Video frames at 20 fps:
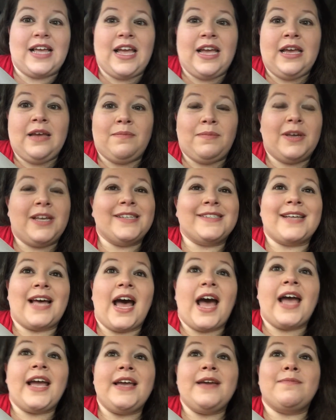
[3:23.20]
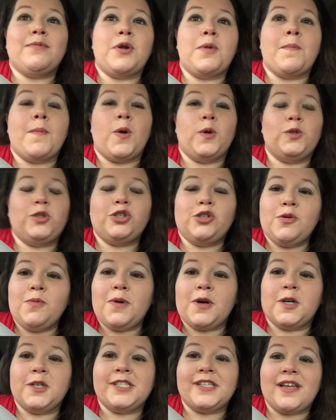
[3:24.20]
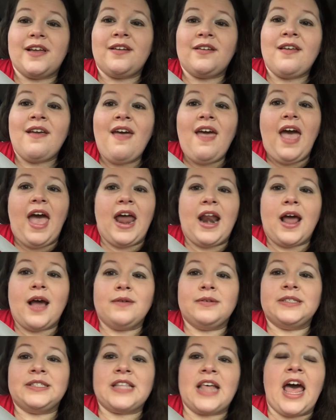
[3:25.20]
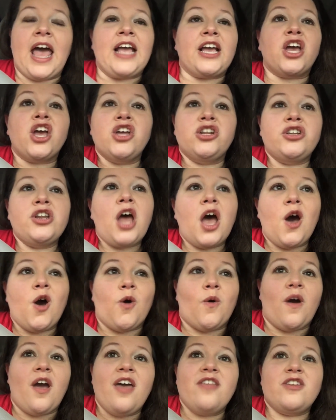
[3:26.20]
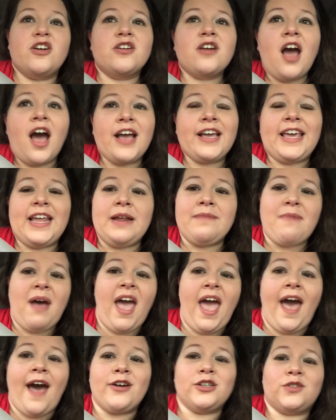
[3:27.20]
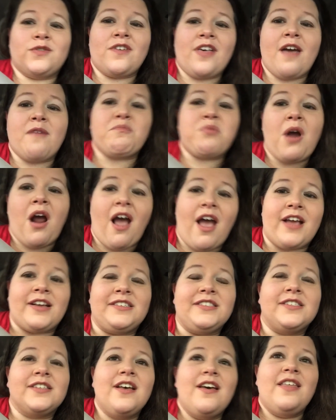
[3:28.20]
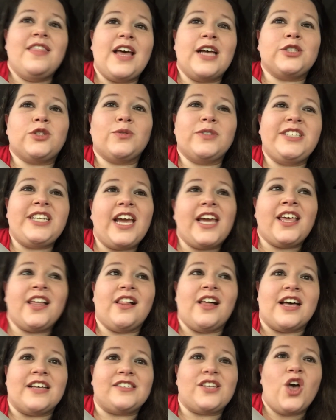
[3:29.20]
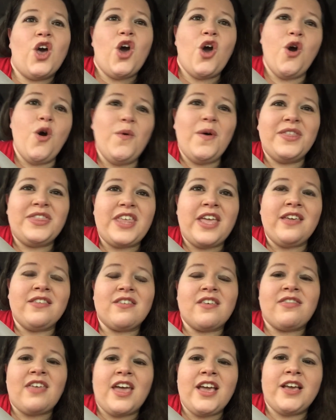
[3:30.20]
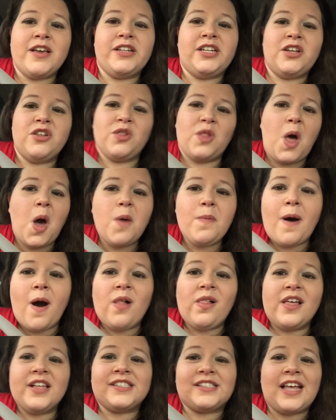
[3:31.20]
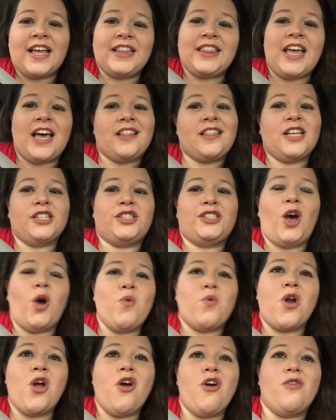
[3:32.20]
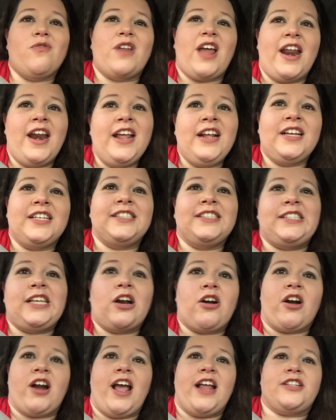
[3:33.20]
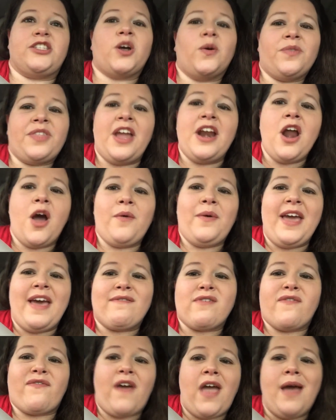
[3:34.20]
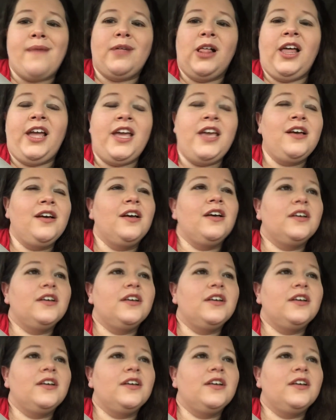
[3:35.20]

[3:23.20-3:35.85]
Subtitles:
and because I am an emotional person, and I was like, no, they're not getting my house for that price. That's ridiculous. Who would think that they could lowball us like that? That's so rude and inconsiderate. Don't they know we have a family?